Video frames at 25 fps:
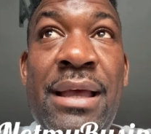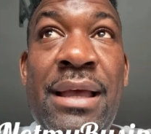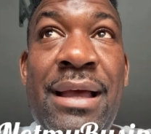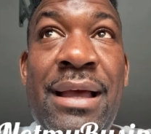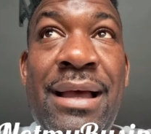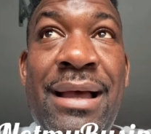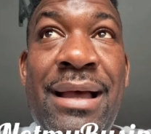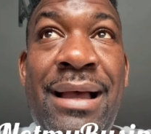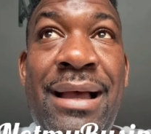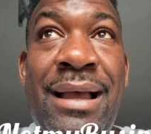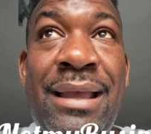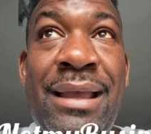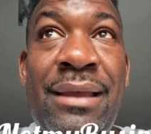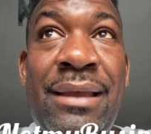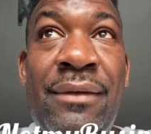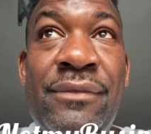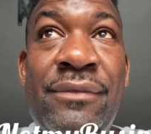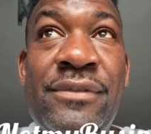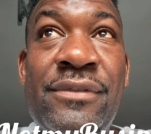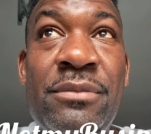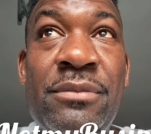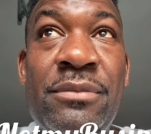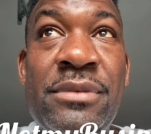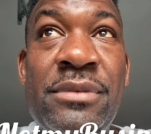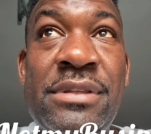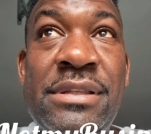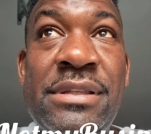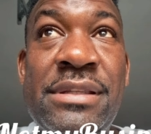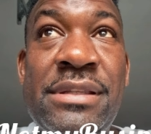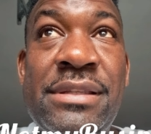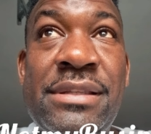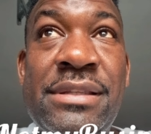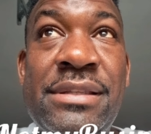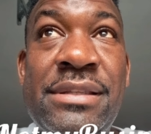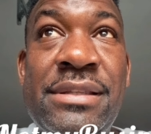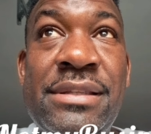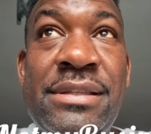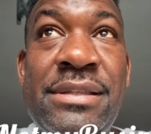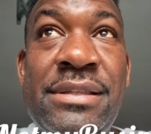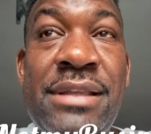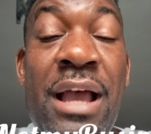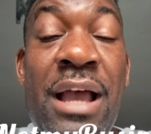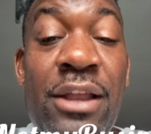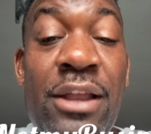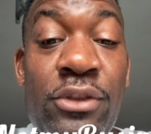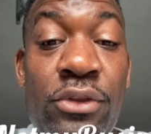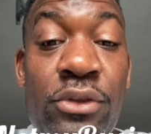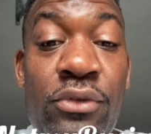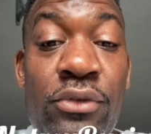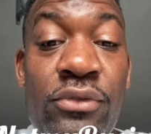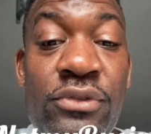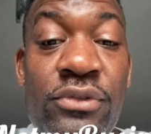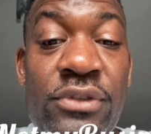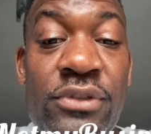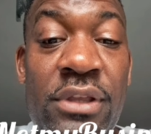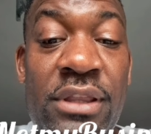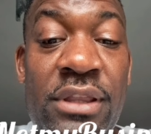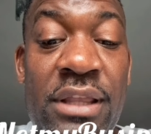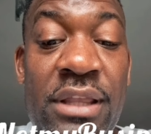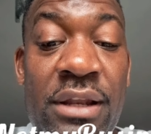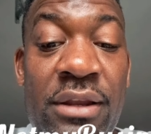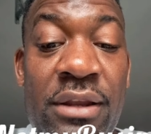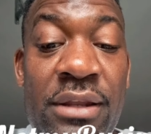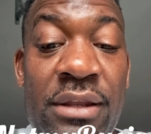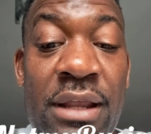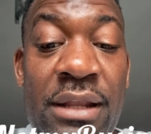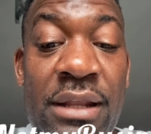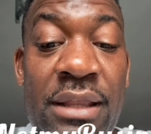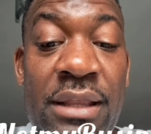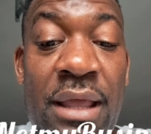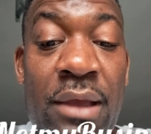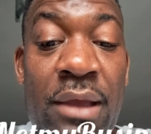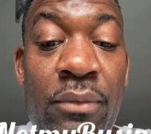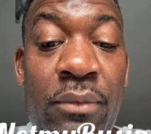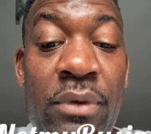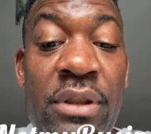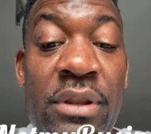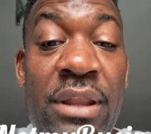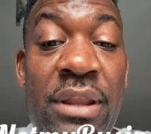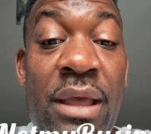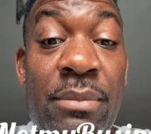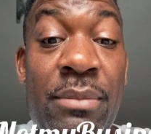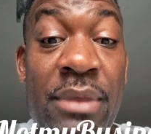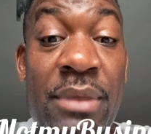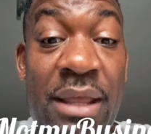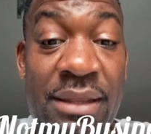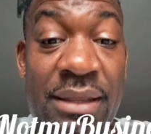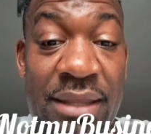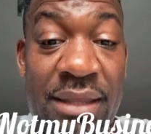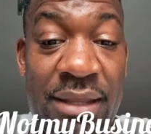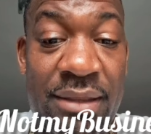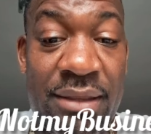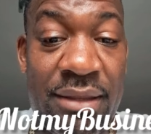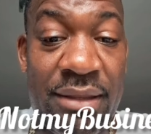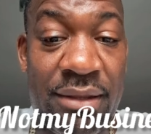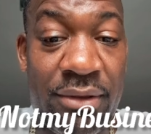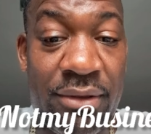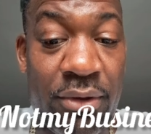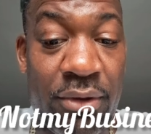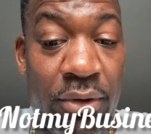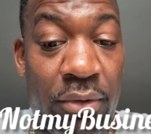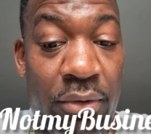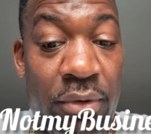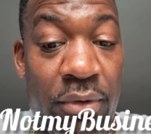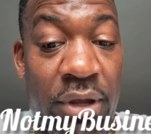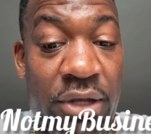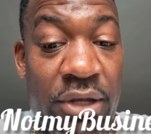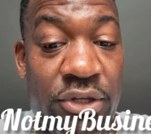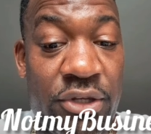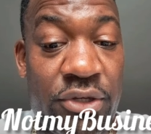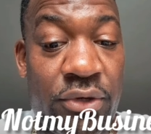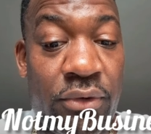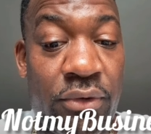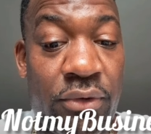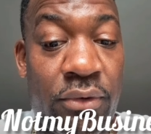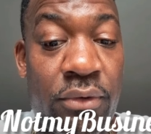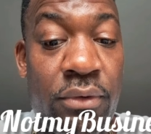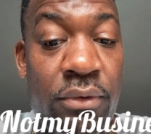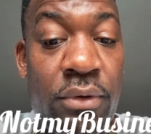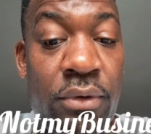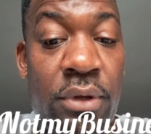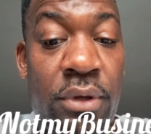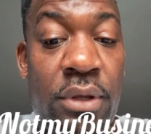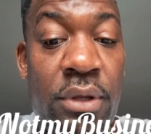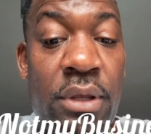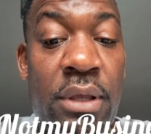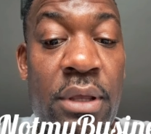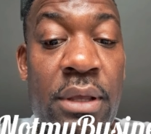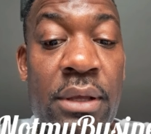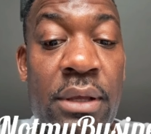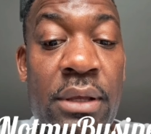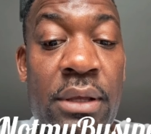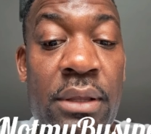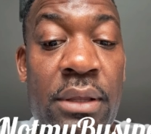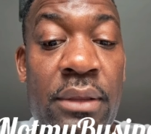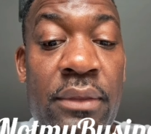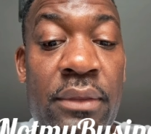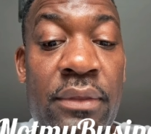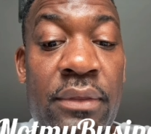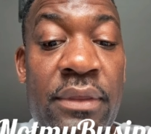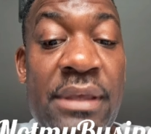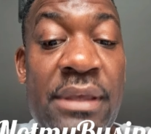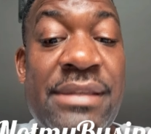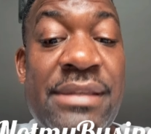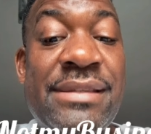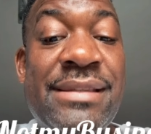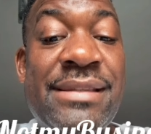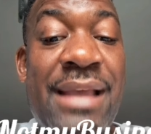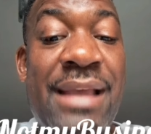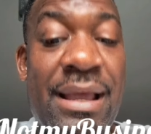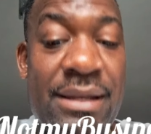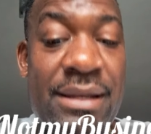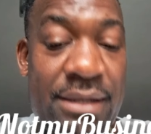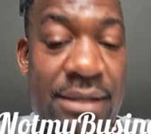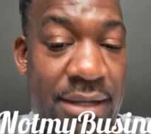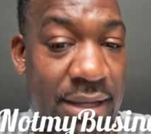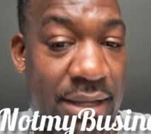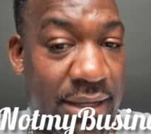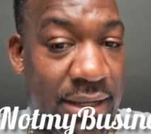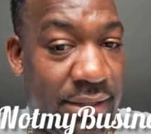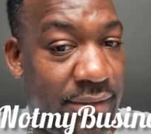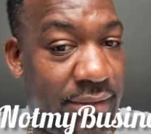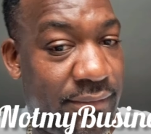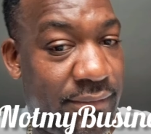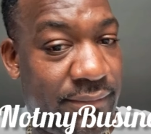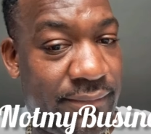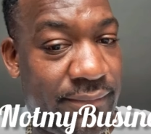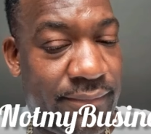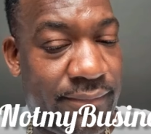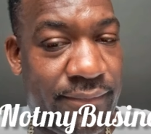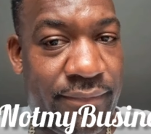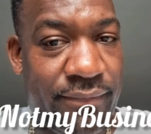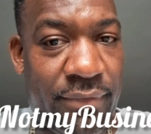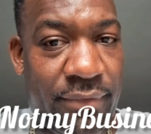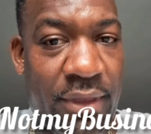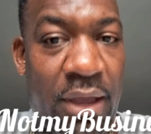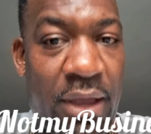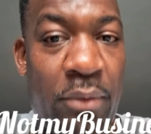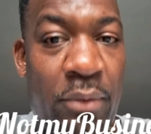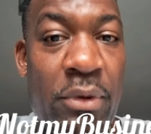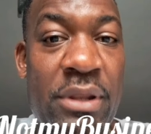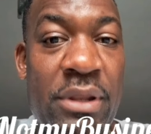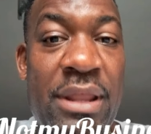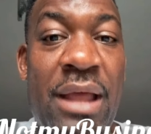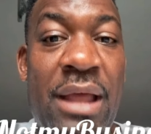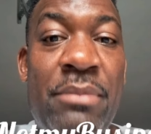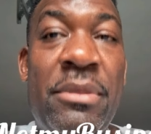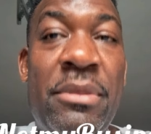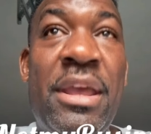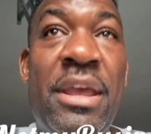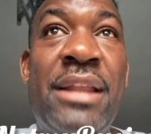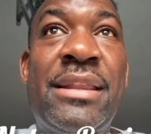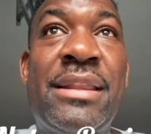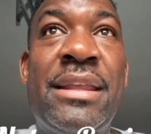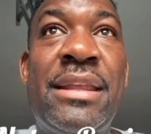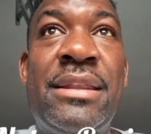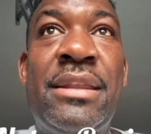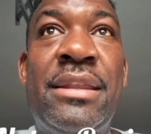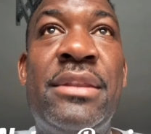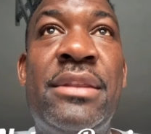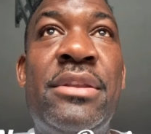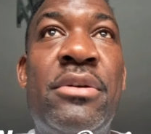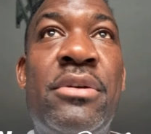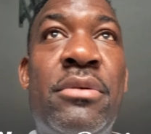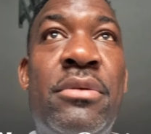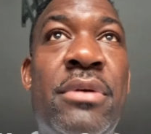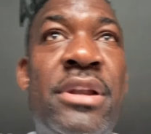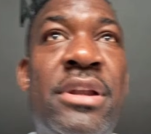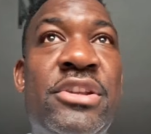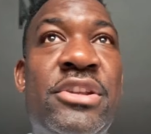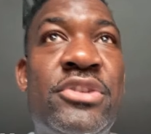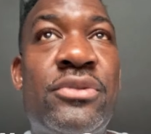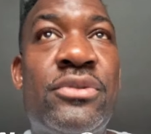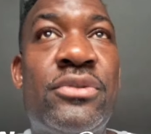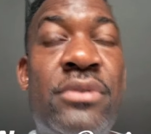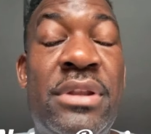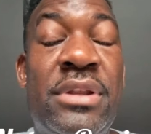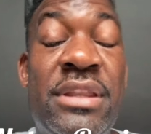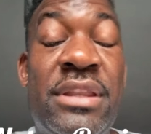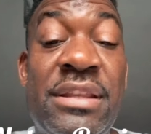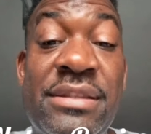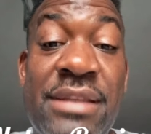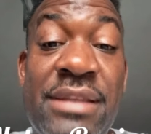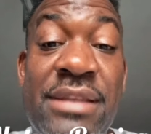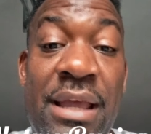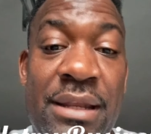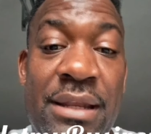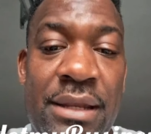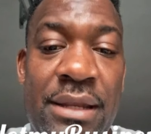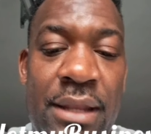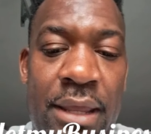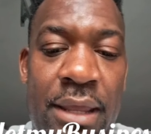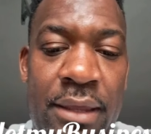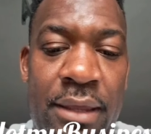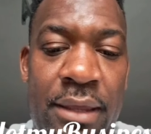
I have some sad news to tell you that I will not be attending the award show this Saturday. I will not be attending the award show on this Saturday.